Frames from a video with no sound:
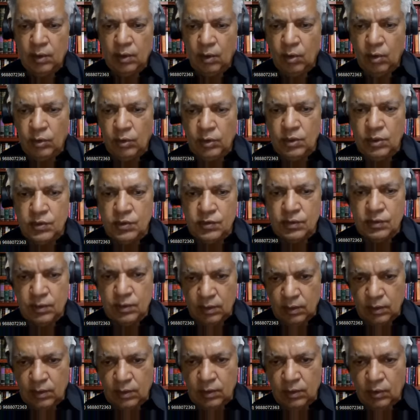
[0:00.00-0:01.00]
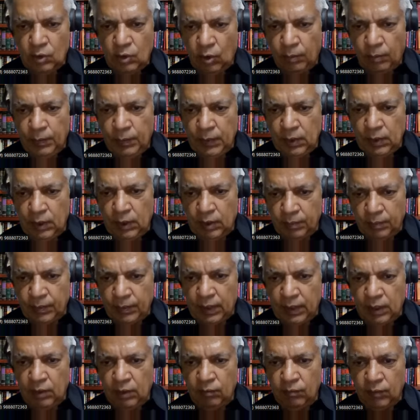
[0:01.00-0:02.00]
on this topic,
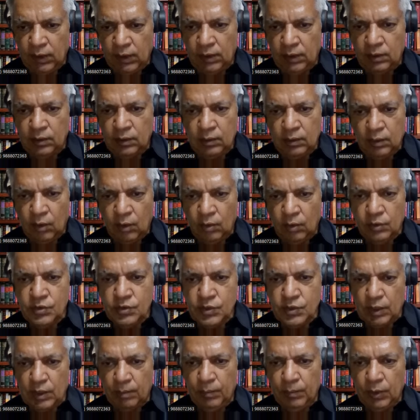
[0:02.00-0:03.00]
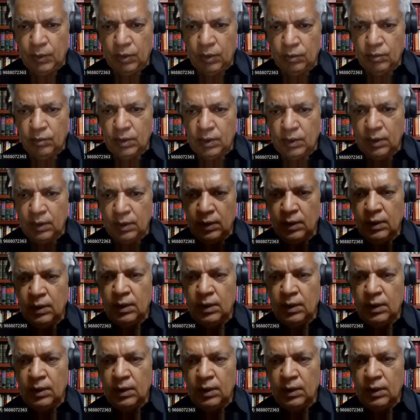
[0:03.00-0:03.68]
different but on stamp duty.